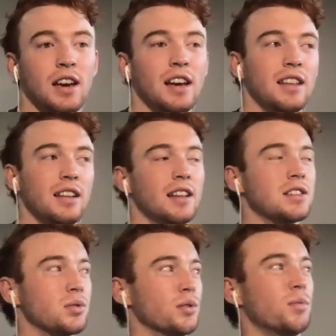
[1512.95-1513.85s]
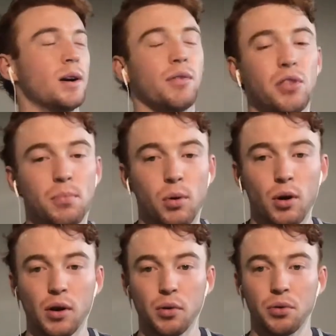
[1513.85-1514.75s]
And then they sort of went off the
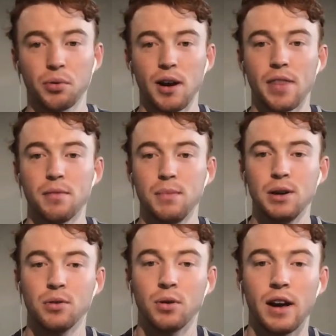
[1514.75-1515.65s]
boil throughout the middle.